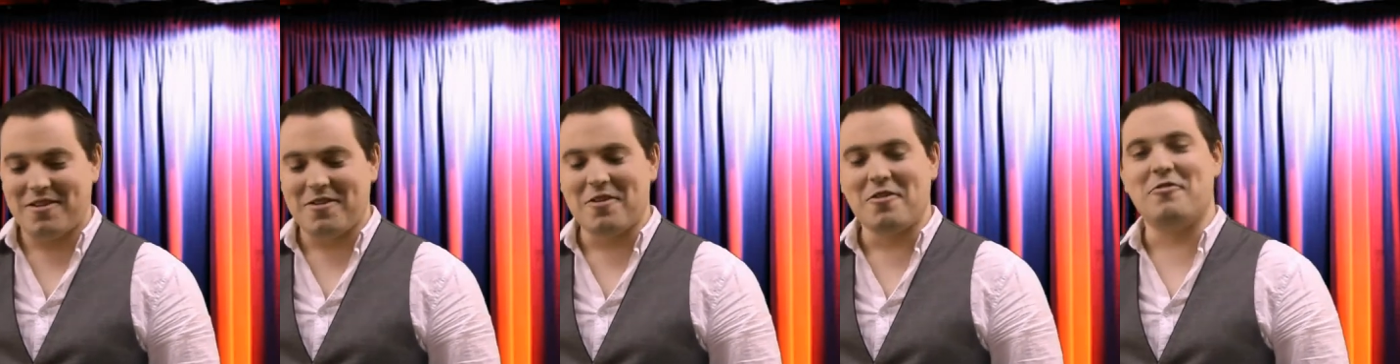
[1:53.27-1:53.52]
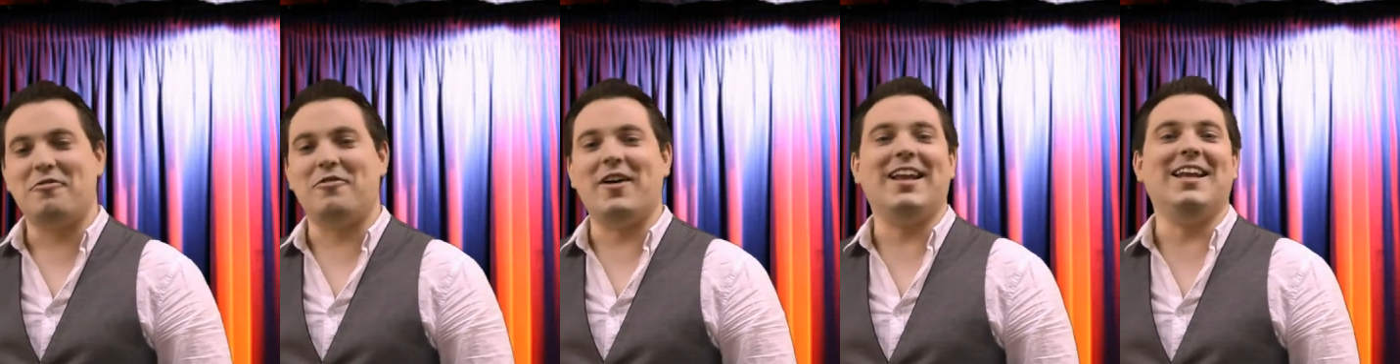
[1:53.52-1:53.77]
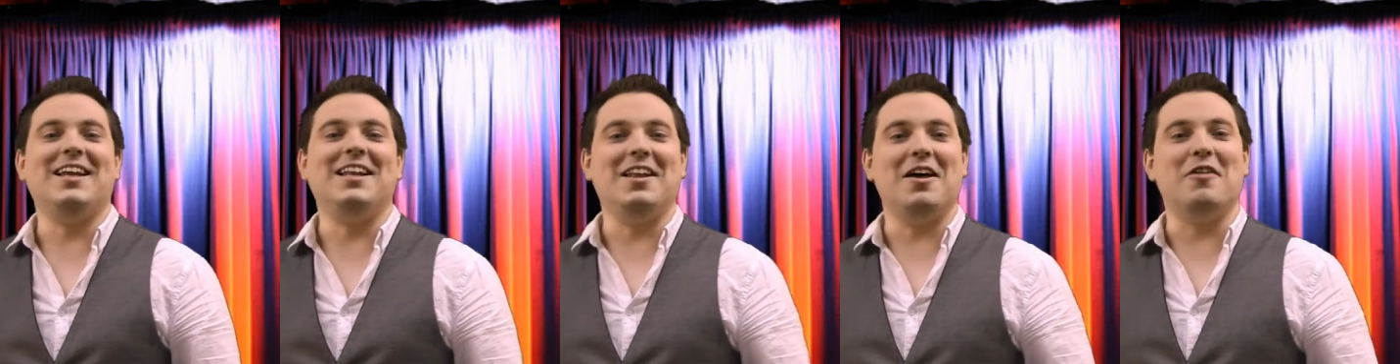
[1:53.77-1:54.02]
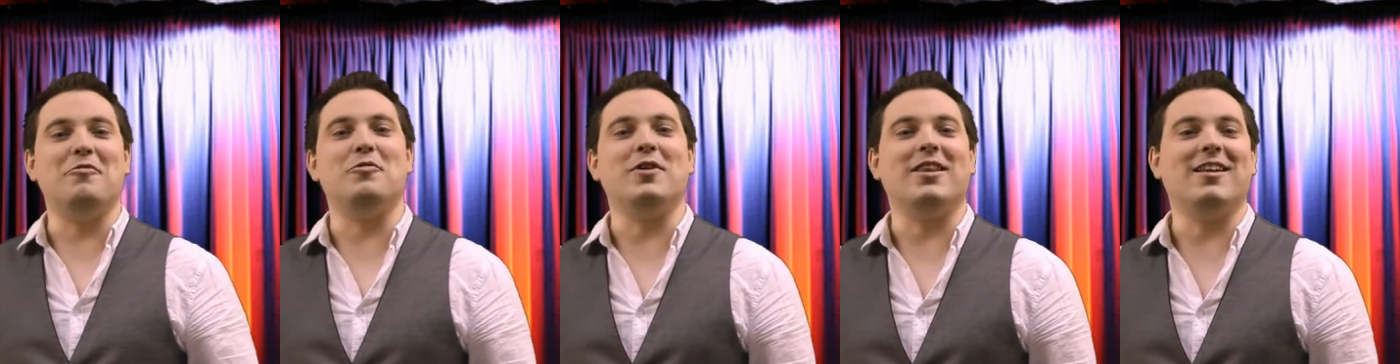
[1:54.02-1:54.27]
fell in
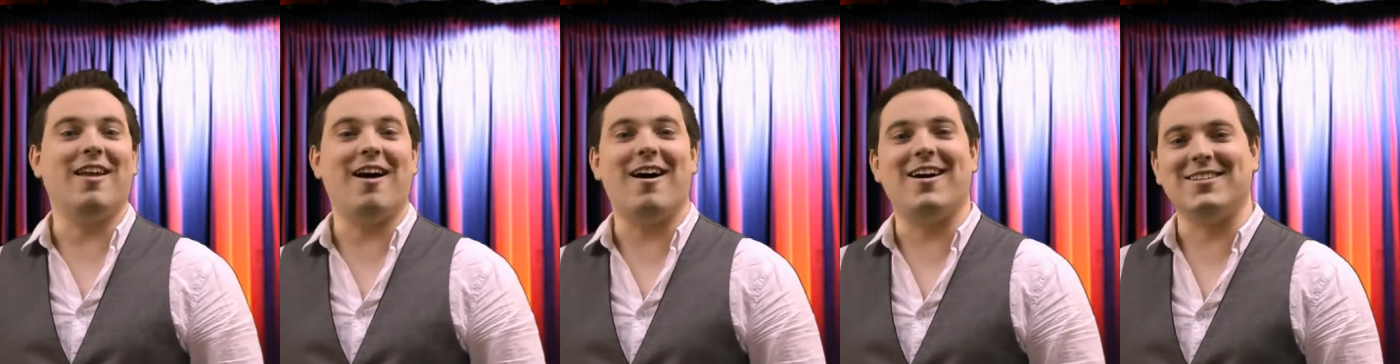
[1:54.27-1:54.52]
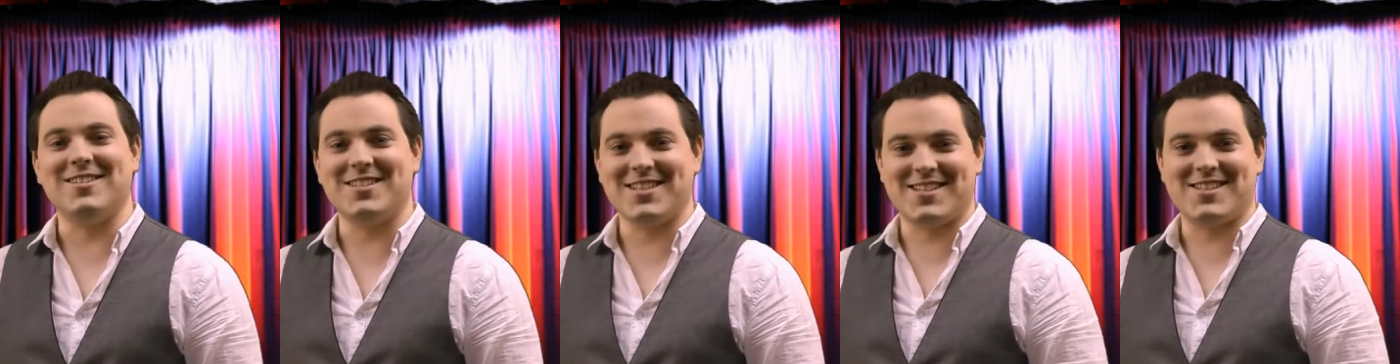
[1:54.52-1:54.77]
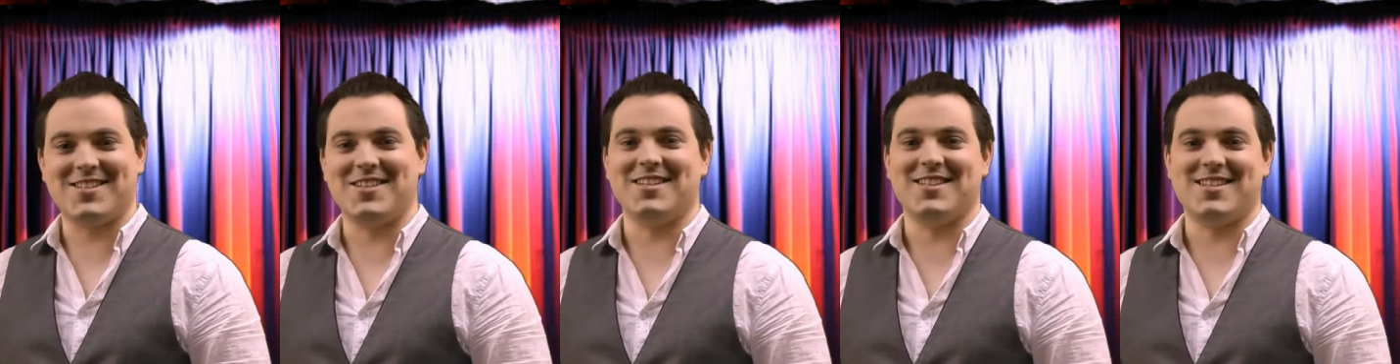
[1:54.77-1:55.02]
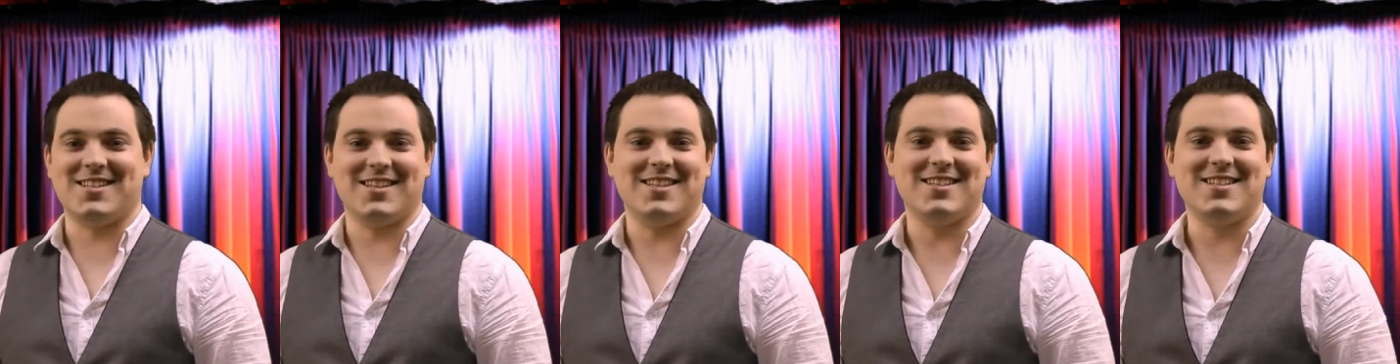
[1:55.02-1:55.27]
love with long
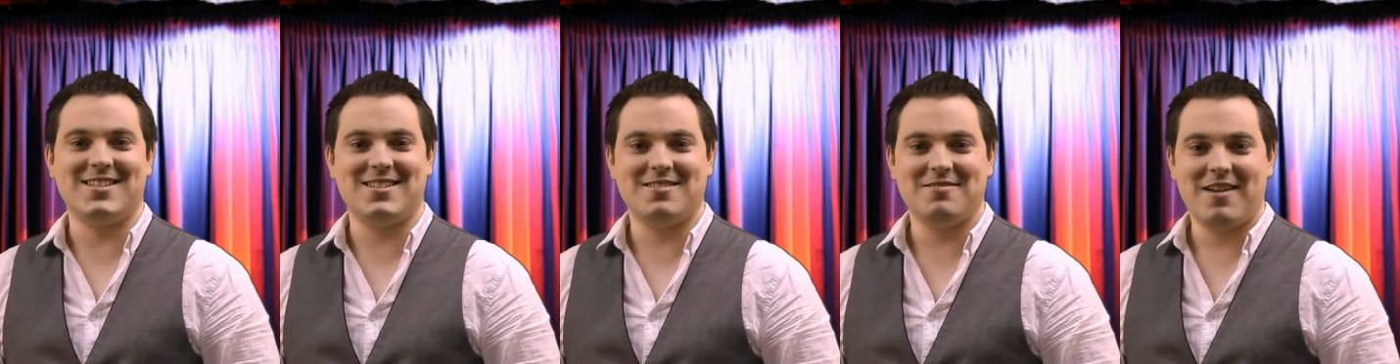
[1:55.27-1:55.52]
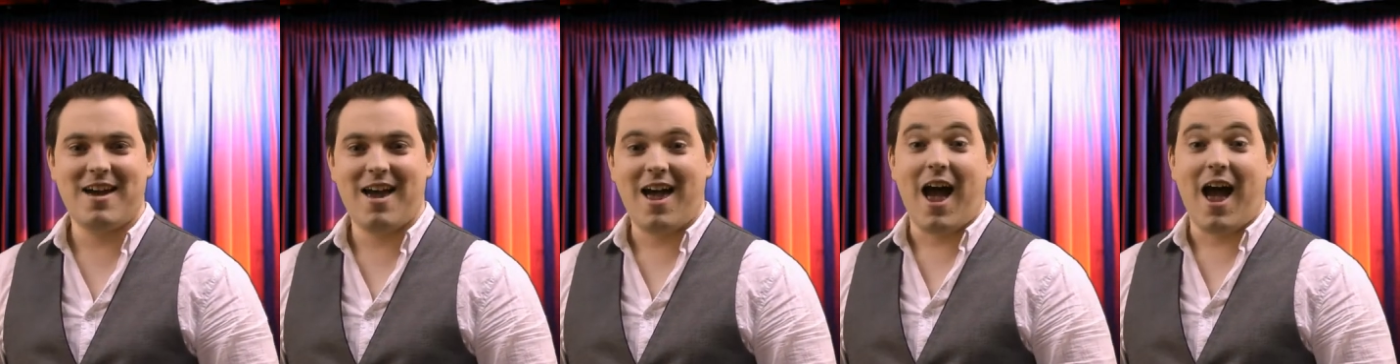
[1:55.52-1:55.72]
distances